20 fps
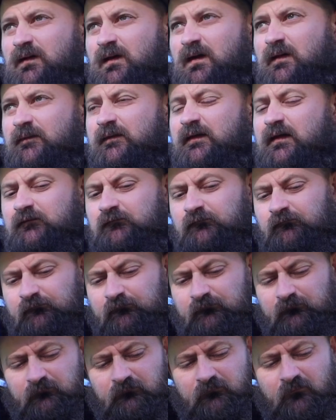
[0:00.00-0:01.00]
they're
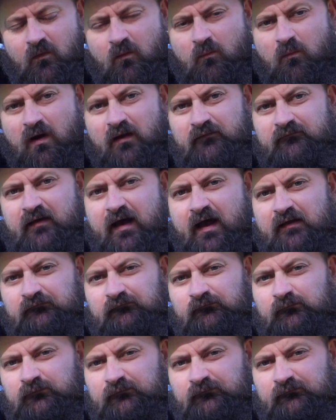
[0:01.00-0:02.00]
just on my dash.
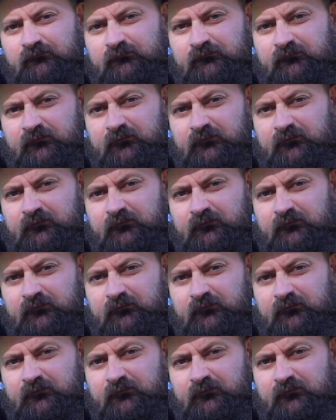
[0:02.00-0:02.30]
Switches